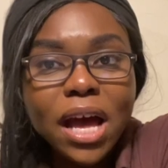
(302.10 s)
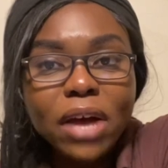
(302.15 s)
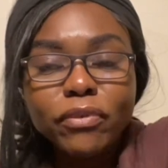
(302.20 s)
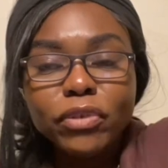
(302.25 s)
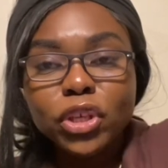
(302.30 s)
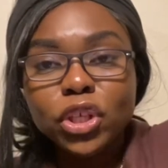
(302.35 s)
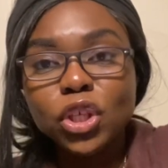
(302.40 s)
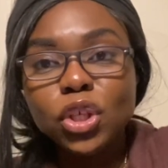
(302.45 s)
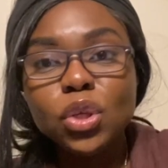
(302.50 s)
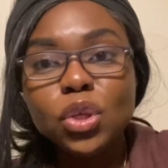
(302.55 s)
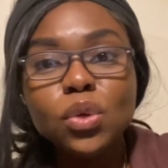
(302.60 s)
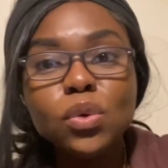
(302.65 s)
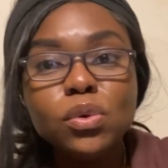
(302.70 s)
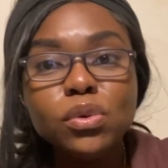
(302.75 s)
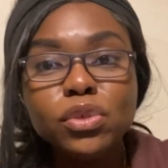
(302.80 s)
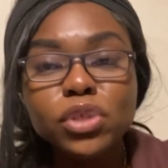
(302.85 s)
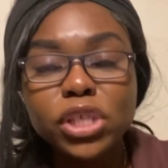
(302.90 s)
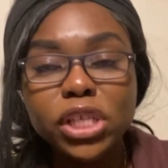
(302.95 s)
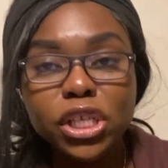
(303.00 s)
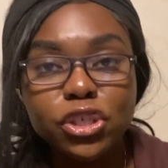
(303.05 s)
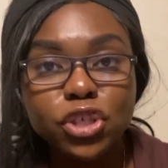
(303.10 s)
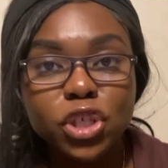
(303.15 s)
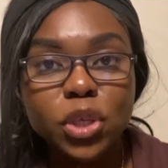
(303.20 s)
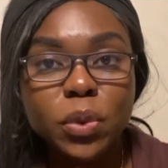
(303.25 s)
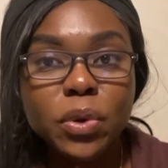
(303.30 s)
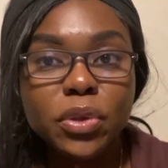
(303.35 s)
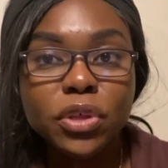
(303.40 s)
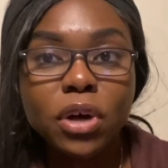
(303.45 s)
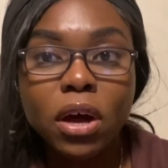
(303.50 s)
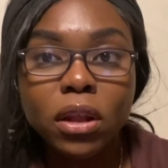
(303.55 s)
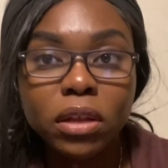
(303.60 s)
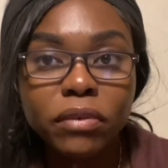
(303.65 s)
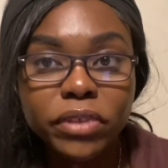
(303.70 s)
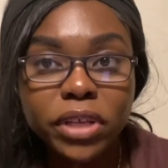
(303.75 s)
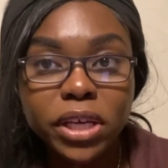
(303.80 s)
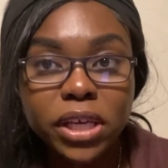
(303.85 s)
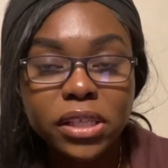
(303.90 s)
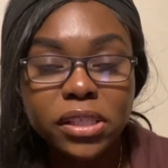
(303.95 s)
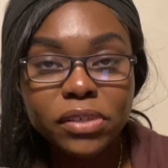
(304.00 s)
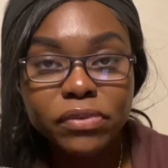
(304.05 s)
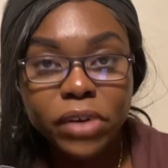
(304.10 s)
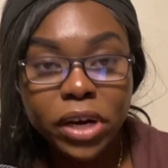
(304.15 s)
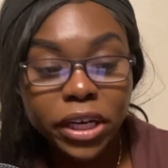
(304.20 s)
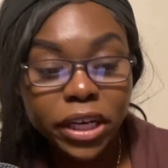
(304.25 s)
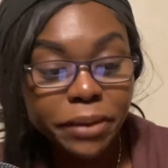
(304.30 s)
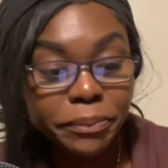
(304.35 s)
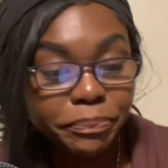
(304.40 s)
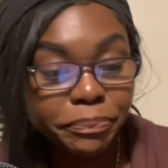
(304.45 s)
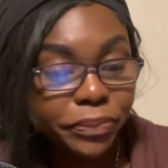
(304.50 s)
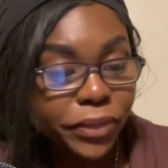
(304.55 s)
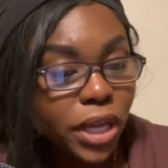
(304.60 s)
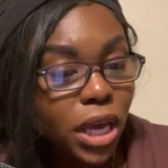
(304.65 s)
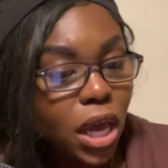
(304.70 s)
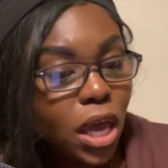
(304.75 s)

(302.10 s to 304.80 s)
a huge issue with all of this. Ready?